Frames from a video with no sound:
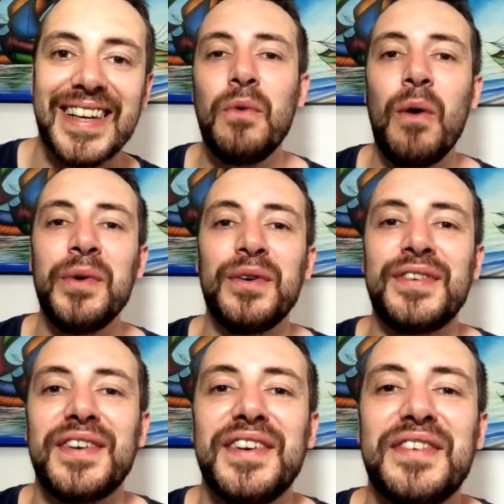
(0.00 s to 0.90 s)
What we also
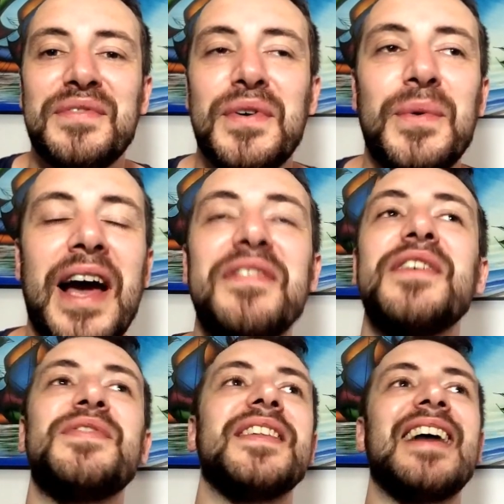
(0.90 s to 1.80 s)
use it for, we have this
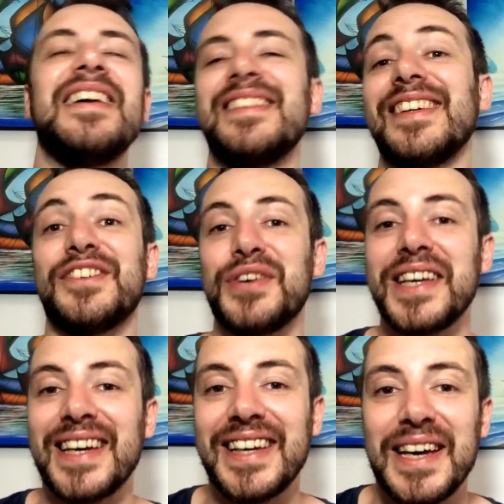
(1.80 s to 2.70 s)
fantastic
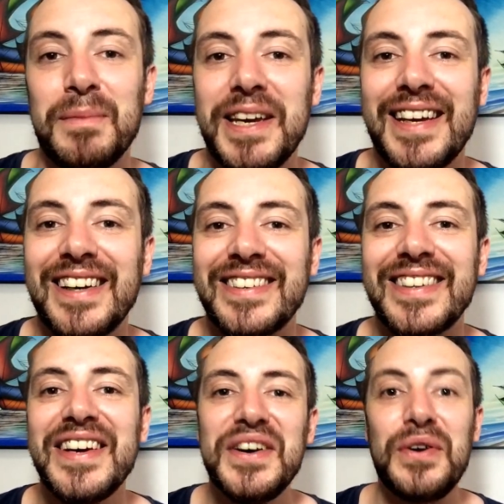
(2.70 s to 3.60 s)
drinking game in England
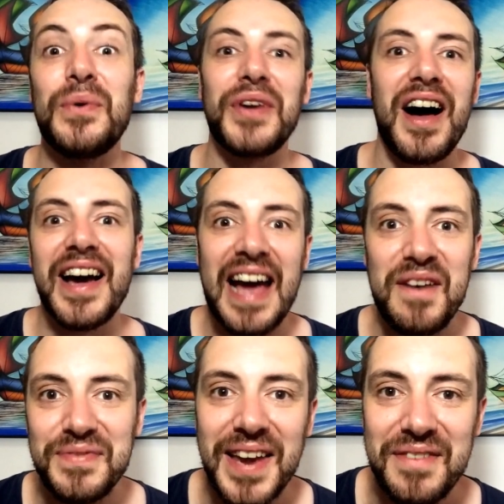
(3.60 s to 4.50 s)
called I
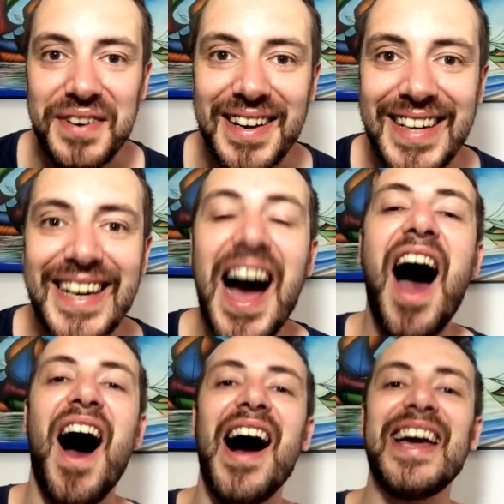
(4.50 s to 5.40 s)
Have Never.
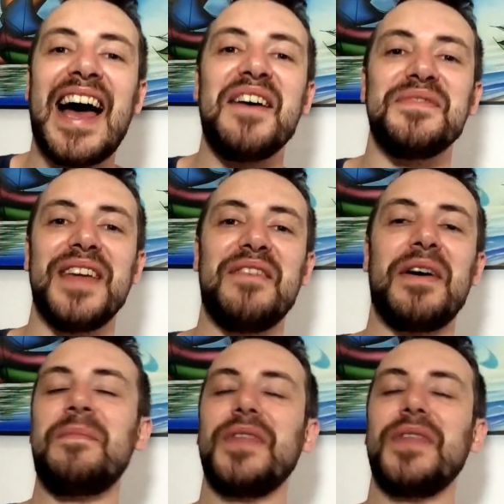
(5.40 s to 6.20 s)
I have never.